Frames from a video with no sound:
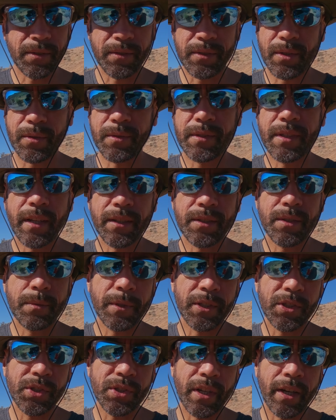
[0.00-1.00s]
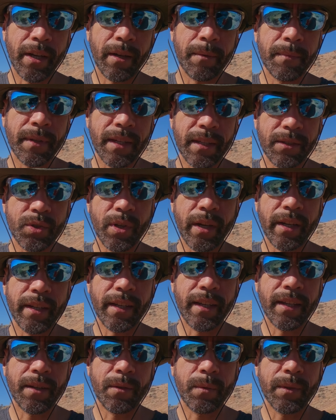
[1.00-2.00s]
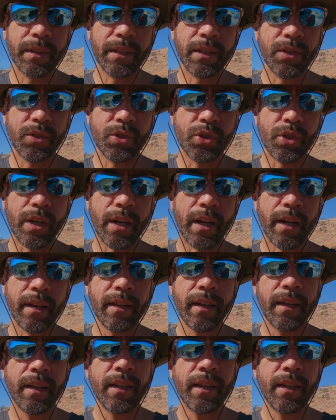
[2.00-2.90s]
Don't take too much time trying to get a really good shot.